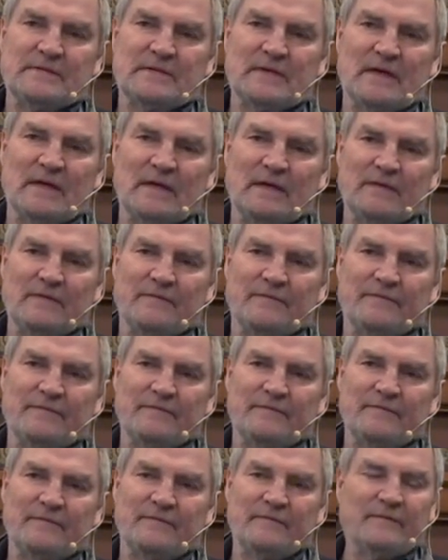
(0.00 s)
kind of
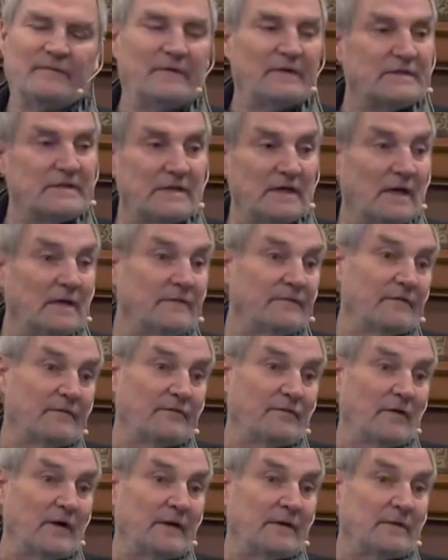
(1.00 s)
a
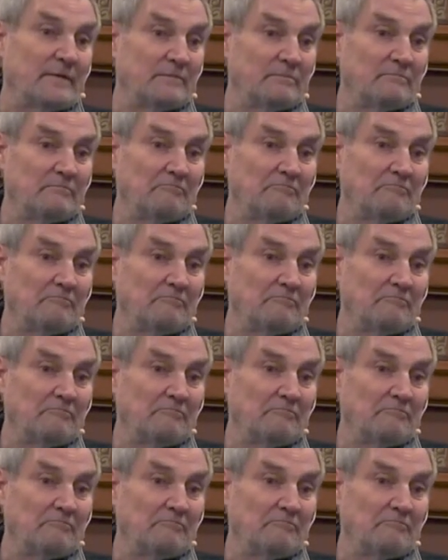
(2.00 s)
friend.